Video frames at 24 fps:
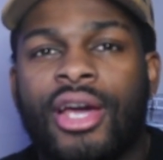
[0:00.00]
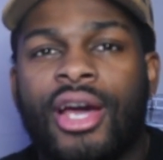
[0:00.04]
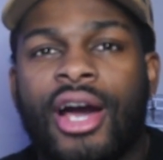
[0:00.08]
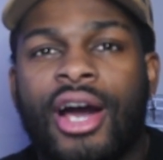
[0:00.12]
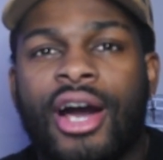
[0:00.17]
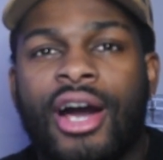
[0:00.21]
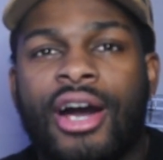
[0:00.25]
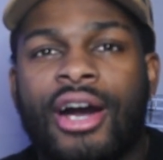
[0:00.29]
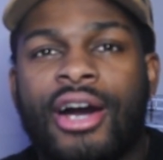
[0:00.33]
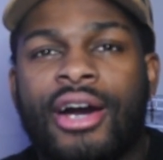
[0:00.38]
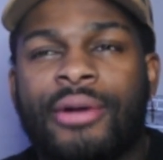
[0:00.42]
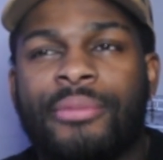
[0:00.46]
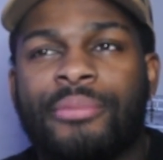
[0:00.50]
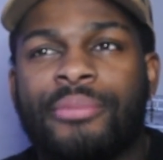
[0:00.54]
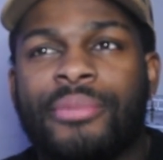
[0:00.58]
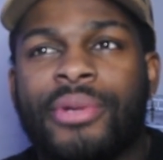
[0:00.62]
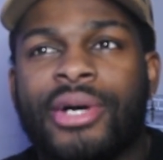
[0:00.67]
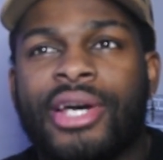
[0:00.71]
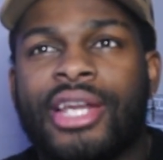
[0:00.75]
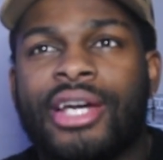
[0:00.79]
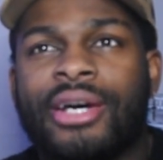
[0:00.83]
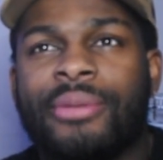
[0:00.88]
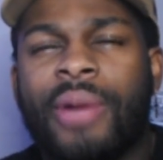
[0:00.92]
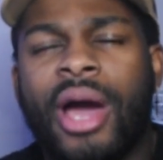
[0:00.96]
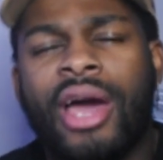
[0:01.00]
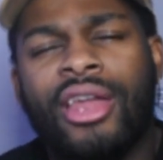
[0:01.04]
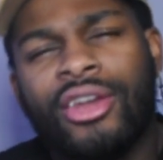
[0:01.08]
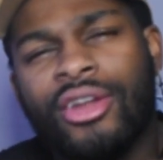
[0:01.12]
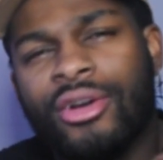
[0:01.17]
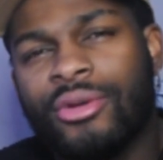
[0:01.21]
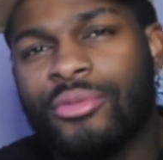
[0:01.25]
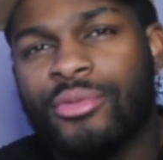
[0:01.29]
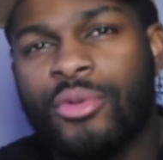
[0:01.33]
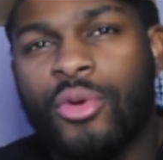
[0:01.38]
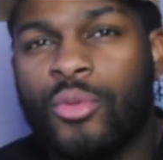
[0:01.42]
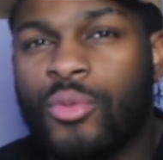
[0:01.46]
But I don't know.
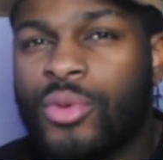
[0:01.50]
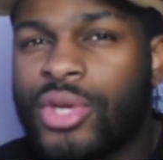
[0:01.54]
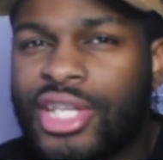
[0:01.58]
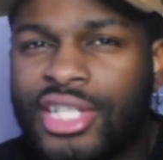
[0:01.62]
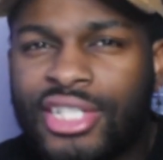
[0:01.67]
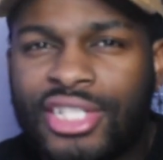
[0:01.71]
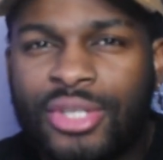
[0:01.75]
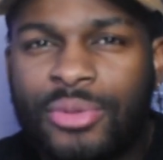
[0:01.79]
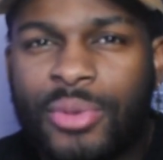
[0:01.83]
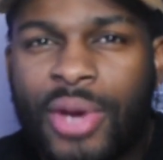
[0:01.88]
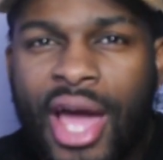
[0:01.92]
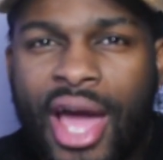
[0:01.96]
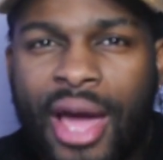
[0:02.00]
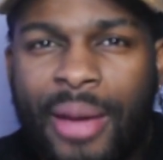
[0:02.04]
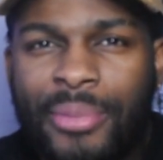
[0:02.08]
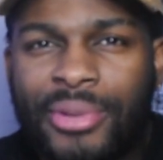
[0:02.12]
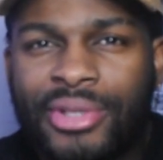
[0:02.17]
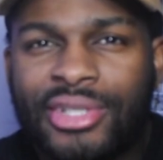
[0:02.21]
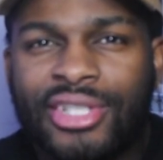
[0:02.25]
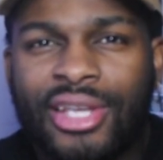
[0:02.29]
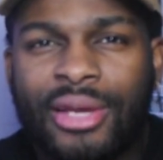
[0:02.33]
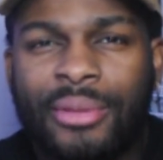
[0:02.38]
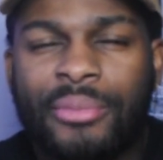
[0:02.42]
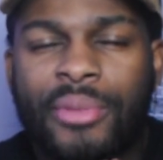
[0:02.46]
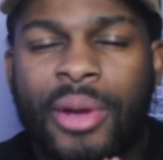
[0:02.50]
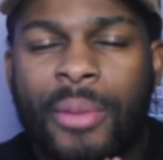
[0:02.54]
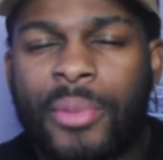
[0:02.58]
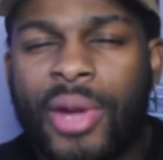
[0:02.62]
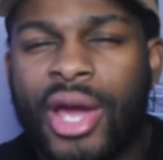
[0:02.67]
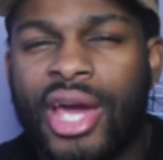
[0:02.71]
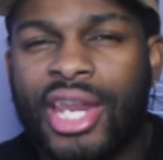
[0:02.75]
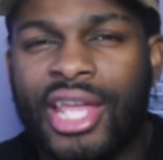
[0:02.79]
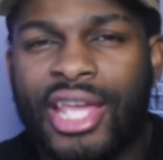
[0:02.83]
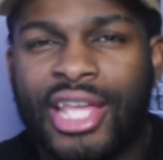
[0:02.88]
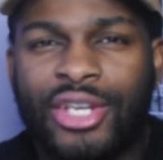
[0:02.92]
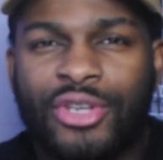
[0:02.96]
We can see what happens. I'm
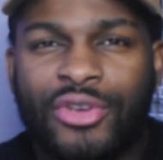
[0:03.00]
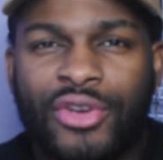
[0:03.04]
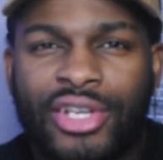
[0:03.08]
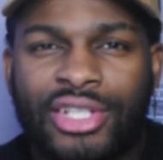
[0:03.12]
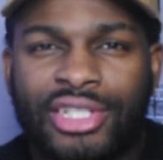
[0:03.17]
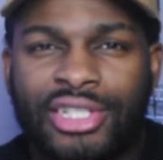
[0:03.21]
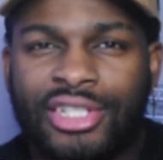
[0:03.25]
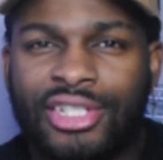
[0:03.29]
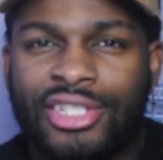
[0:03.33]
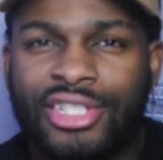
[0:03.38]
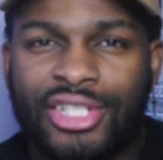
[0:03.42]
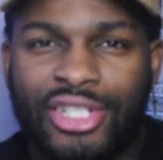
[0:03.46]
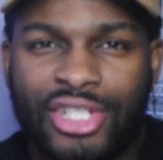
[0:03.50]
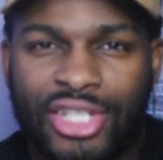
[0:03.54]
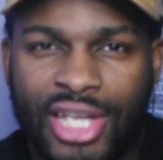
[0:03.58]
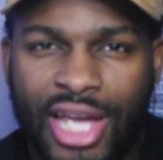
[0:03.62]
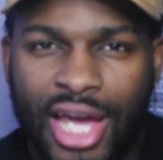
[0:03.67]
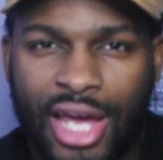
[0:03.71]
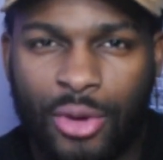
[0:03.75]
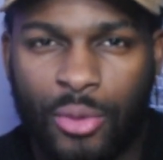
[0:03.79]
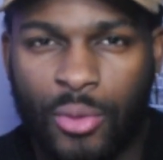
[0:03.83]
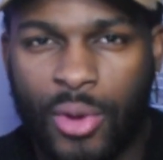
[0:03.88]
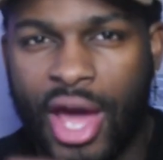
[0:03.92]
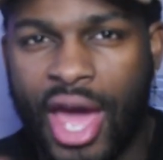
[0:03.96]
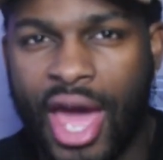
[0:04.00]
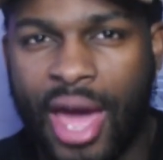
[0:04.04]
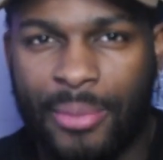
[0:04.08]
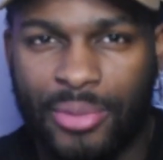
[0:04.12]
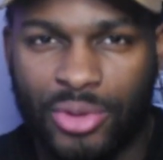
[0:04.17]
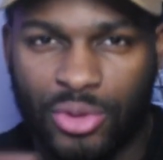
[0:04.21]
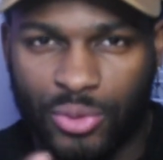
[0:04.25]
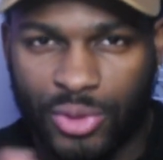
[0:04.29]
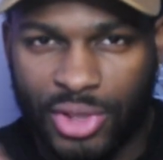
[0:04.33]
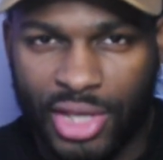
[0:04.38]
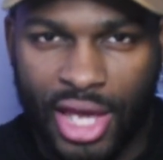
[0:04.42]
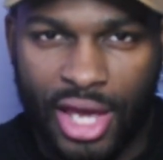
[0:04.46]
kind of interested to see kind of what happens
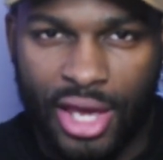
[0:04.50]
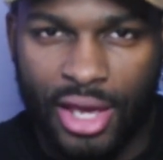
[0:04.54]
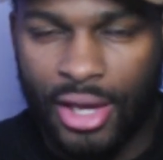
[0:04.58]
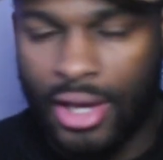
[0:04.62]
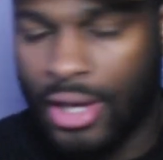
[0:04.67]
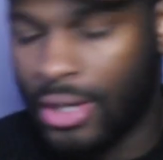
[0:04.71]
with that.